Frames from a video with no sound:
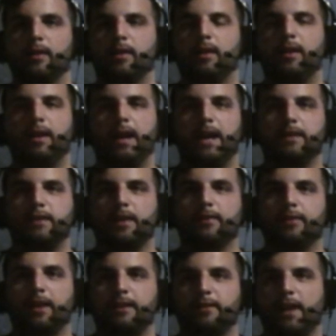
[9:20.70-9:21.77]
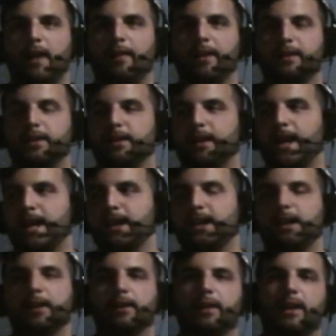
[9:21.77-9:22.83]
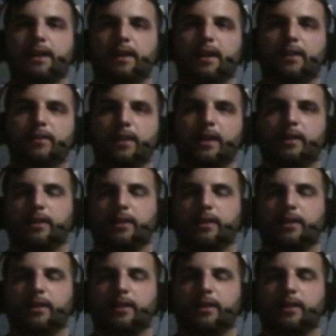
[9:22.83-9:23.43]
it's not like they're getting it and then it's like,